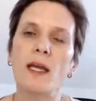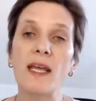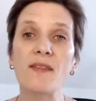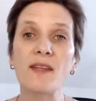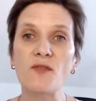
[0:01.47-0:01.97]

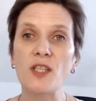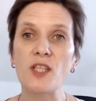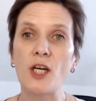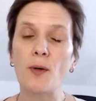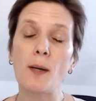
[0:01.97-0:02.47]
In this
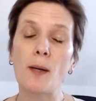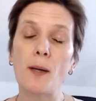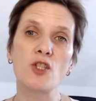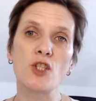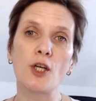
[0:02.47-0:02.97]
video, I'm
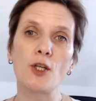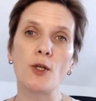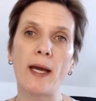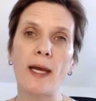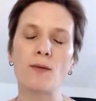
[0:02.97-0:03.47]
going to show you
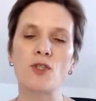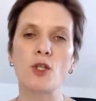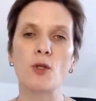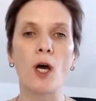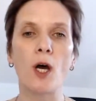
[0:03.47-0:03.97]
how
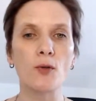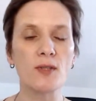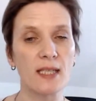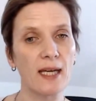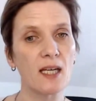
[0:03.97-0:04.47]
to
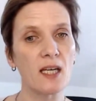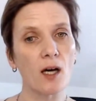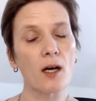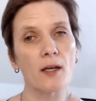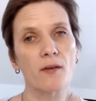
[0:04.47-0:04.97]
host a
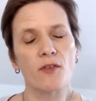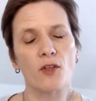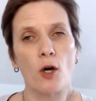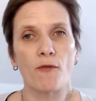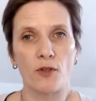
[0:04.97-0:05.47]
live
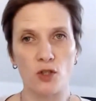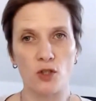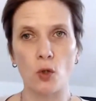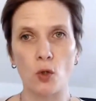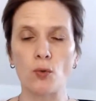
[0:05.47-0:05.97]
conference
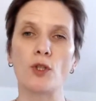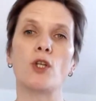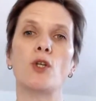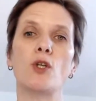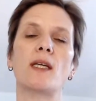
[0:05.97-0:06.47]
call
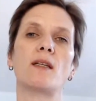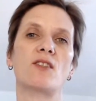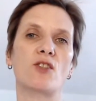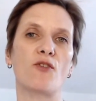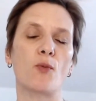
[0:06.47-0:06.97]
using the
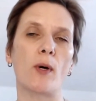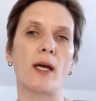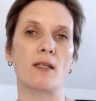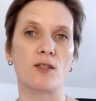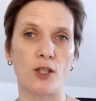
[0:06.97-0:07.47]

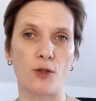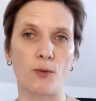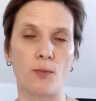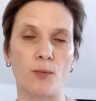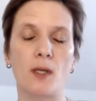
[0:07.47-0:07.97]
software Zoom.